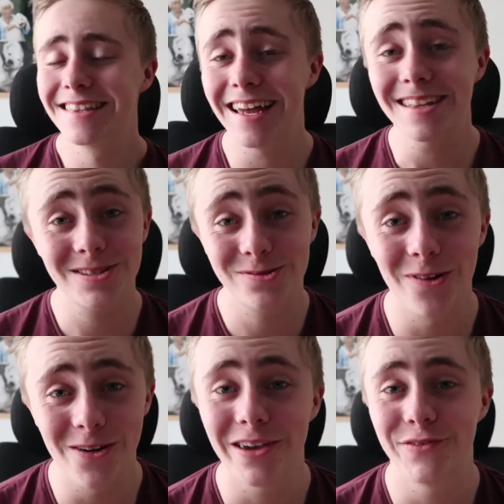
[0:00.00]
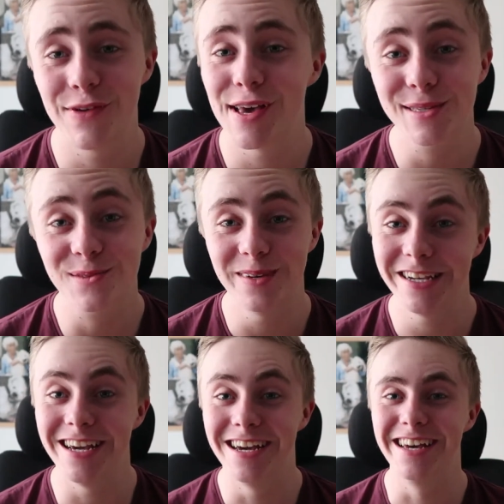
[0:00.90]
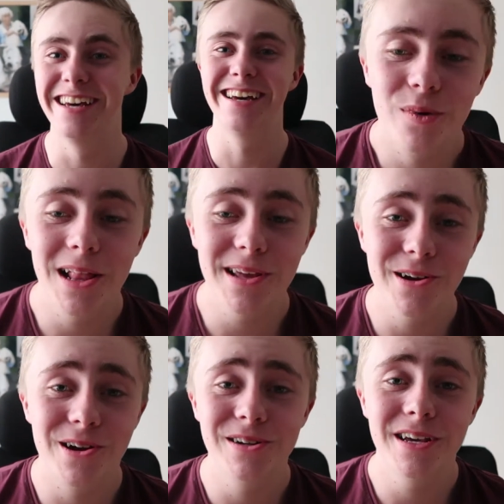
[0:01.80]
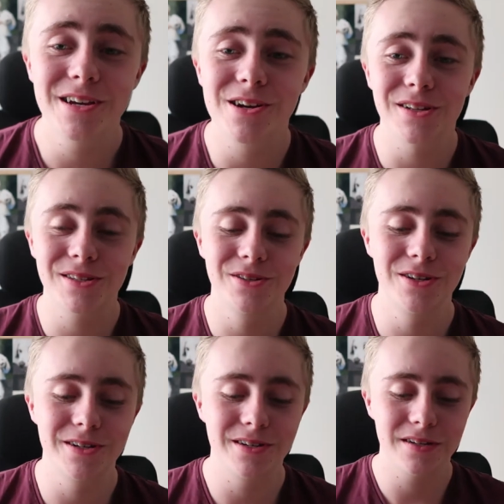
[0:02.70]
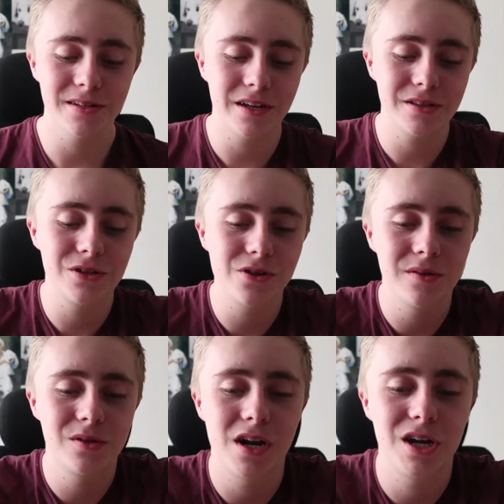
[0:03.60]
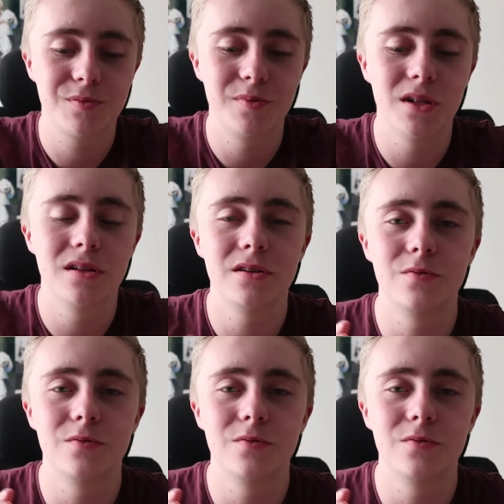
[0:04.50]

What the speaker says: That's strong if you ask me. But later on he got to they took him to the hospital.